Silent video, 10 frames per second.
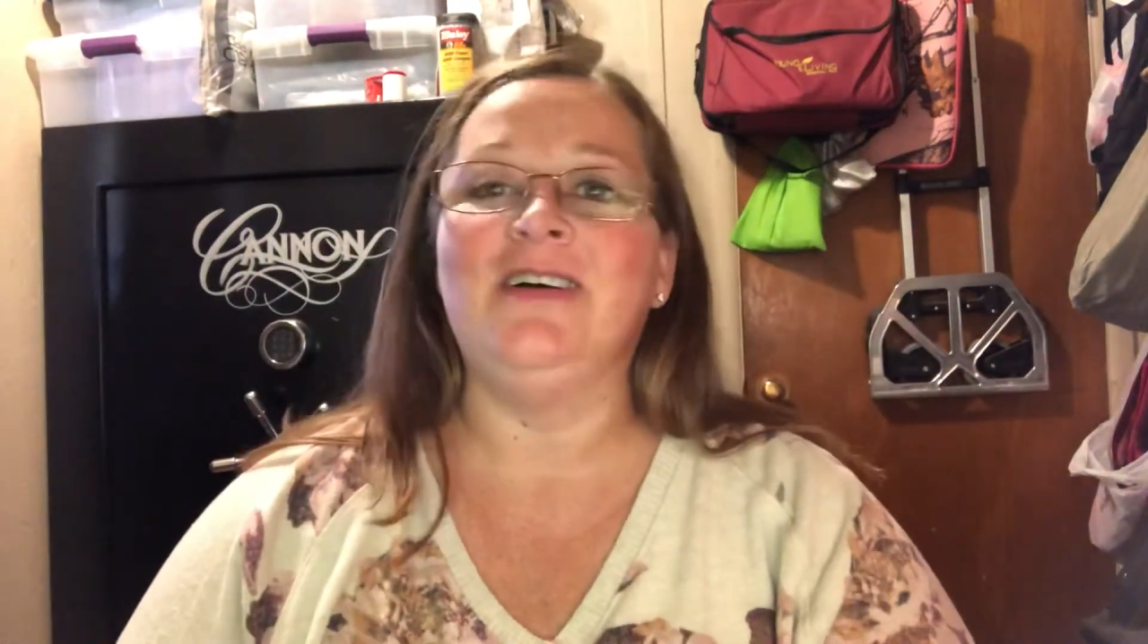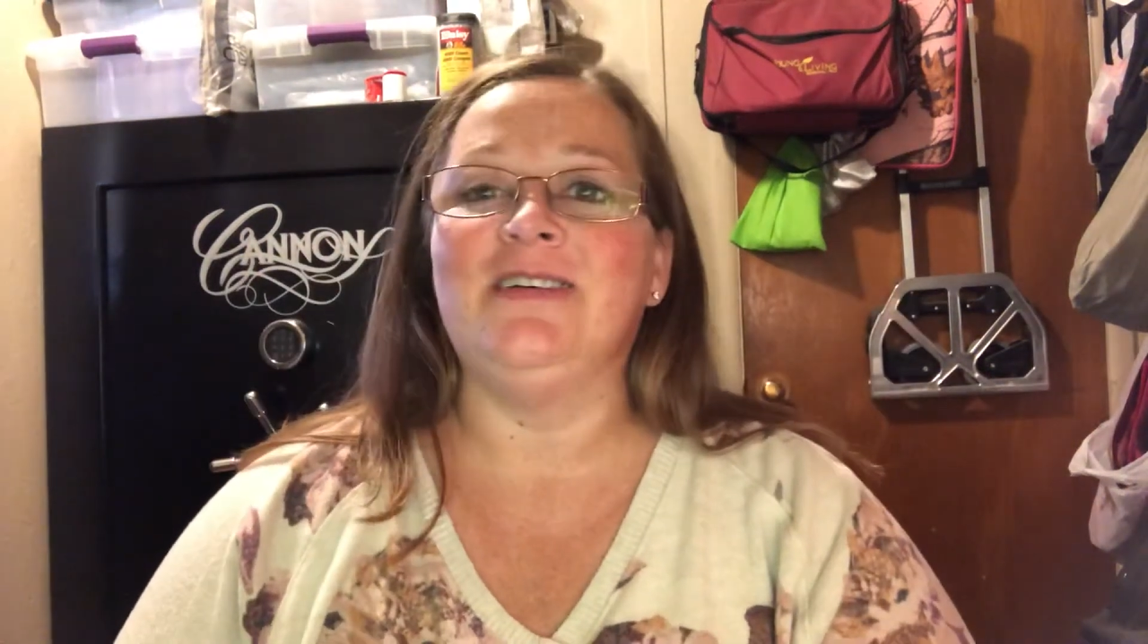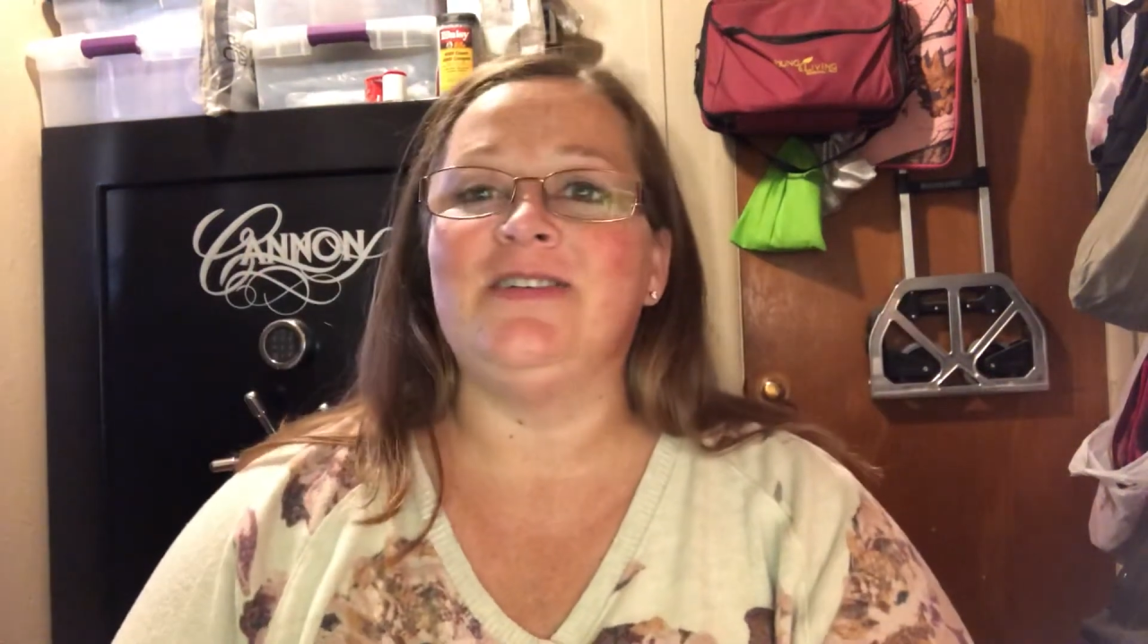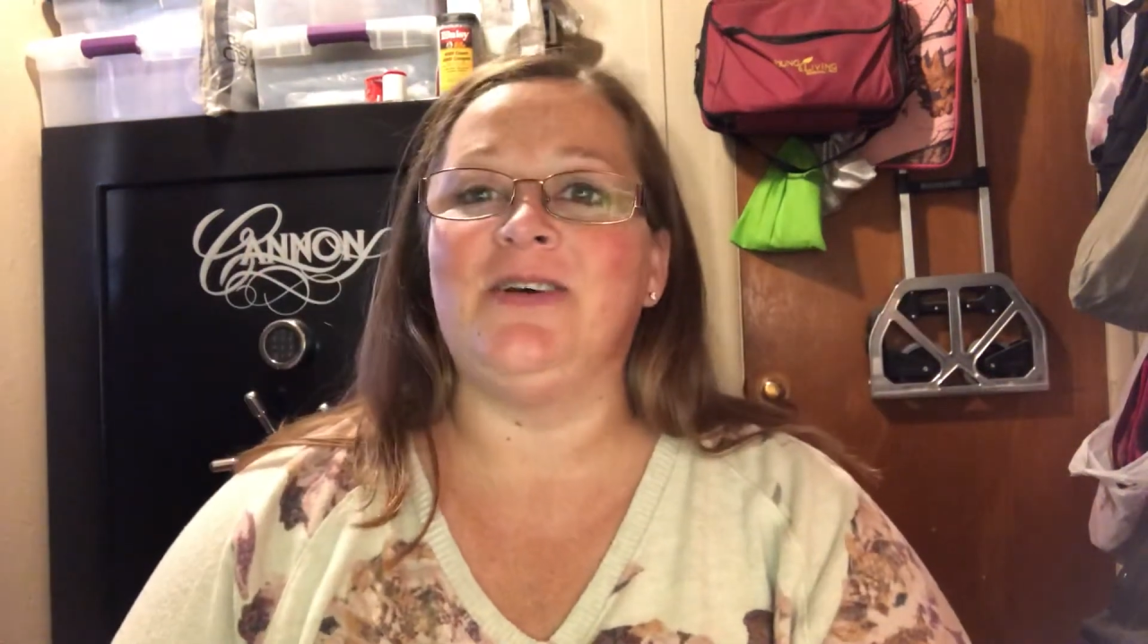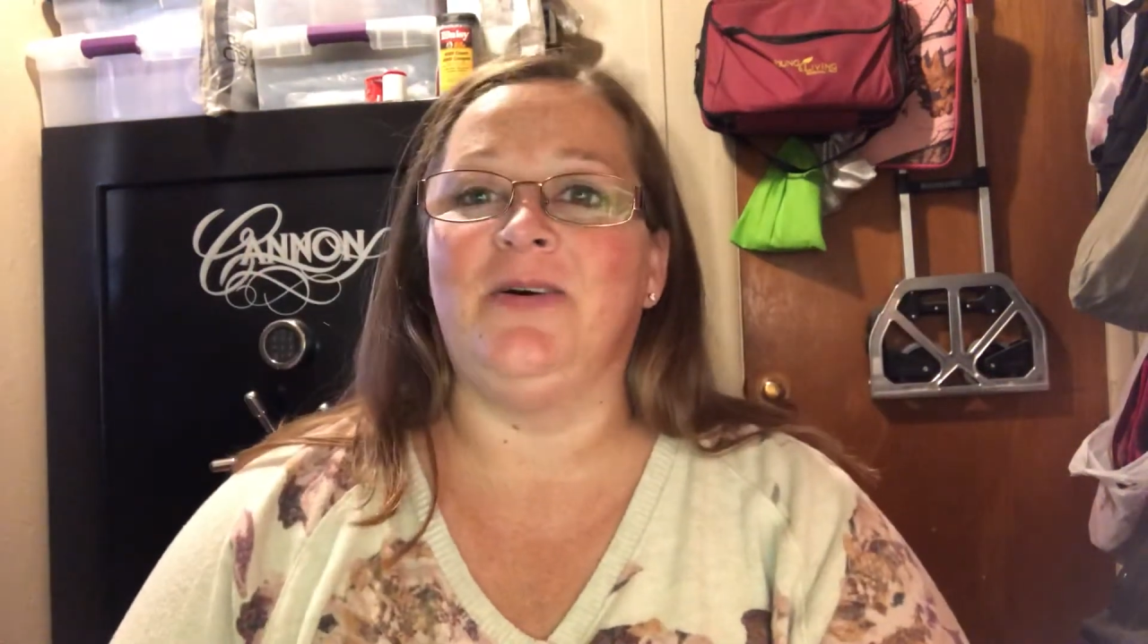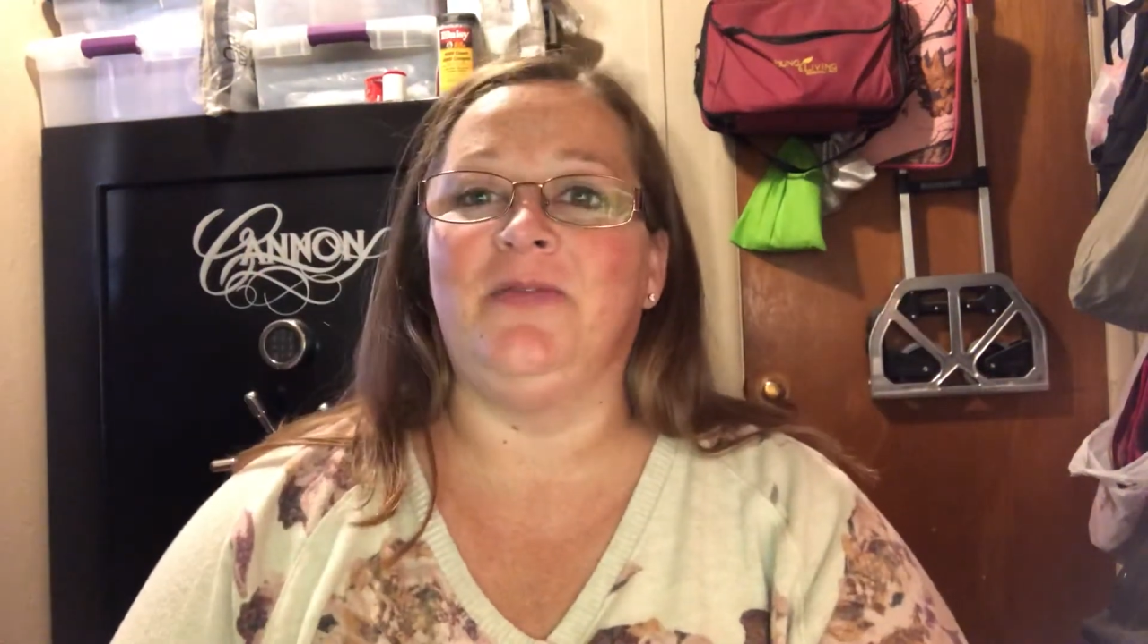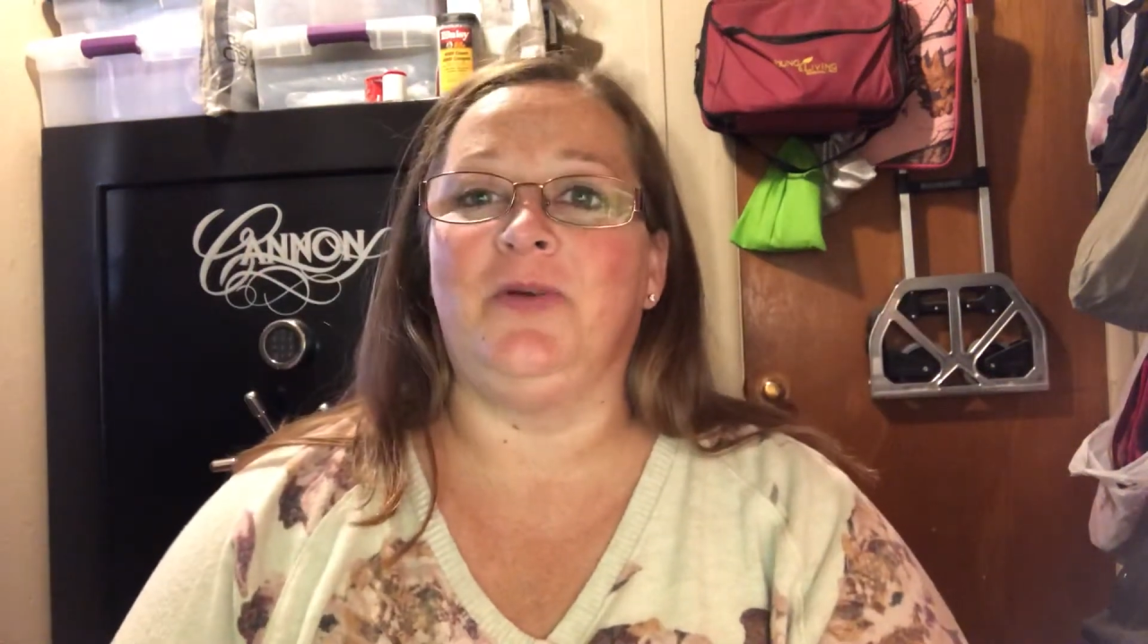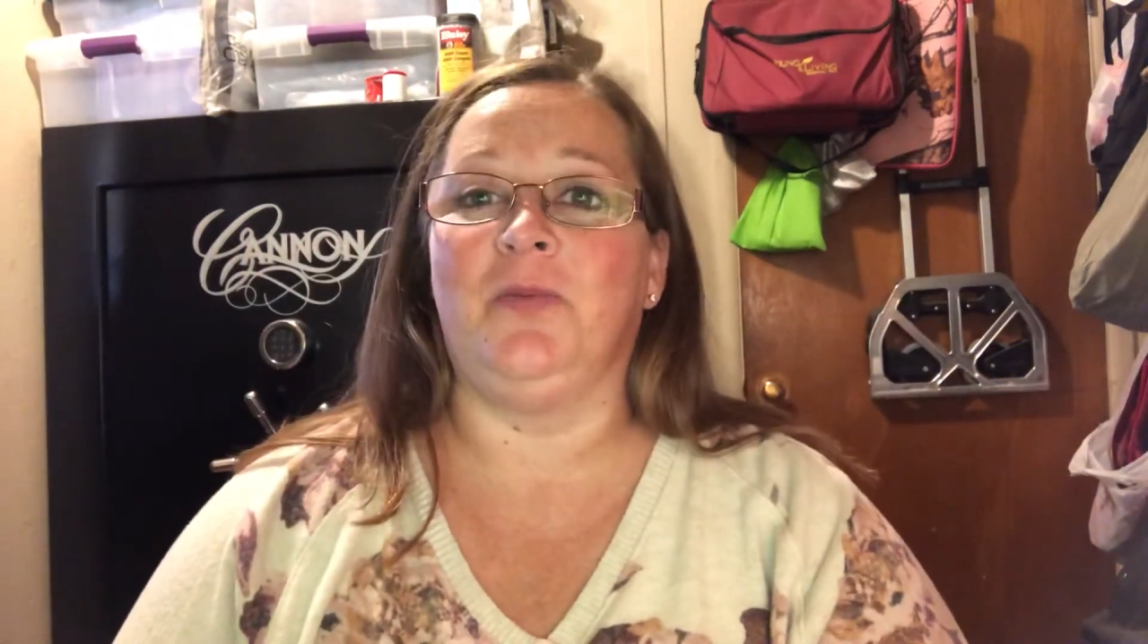So if you're